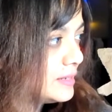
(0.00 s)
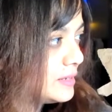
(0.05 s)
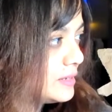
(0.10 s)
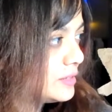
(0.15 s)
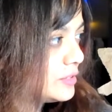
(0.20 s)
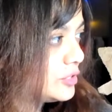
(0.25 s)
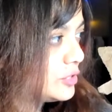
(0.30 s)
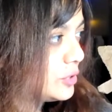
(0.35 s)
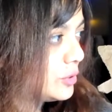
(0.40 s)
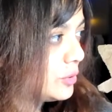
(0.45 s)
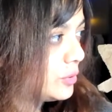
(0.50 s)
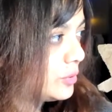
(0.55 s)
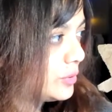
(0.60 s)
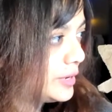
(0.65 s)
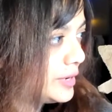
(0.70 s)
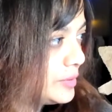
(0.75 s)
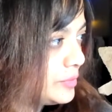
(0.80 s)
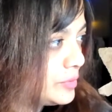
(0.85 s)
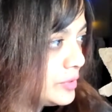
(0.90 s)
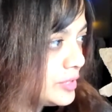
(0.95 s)
So
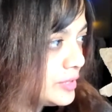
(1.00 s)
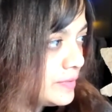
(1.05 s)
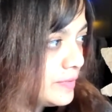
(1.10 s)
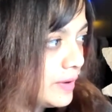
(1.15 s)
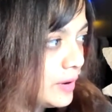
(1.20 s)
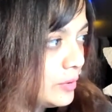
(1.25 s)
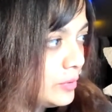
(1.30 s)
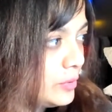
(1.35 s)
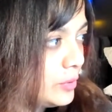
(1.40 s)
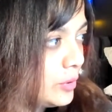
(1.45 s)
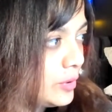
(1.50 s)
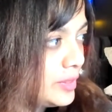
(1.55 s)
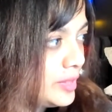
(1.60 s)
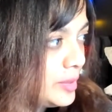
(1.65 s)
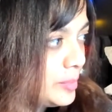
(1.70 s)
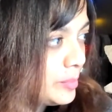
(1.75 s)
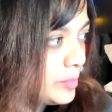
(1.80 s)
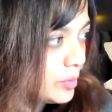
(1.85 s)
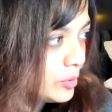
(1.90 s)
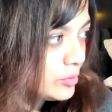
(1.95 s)
it was found on the
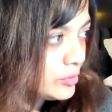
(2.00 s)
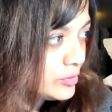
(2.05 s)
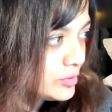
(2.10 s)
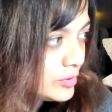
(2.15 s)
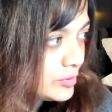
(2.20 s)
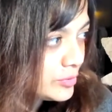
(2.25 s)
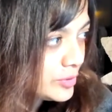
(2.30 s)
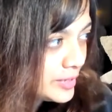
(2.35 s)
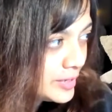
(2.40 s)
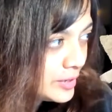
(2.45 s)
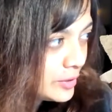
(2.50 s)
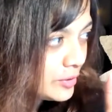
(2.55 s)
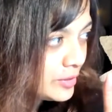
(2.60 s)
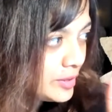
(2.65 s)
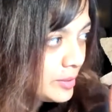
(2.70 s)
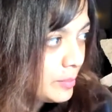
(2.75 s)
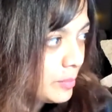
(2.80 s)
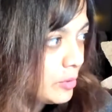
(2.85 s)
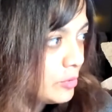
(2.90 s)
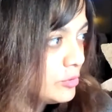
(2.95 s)
bone, written on
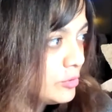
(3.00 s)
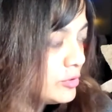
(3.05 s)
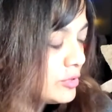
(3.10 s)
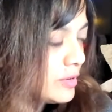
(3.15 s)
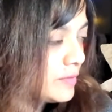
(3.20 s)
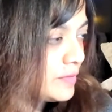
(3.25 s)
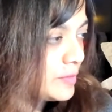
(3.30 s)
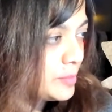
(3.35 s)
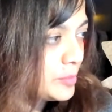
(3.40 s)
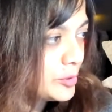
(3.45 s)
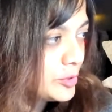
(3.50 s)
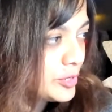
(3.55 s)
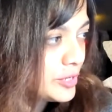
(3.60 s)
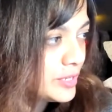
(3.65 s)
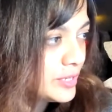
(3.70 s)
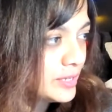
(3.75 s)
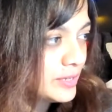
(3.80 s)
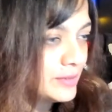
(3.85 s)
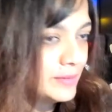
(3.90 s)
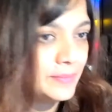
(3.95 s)
the bones of a person.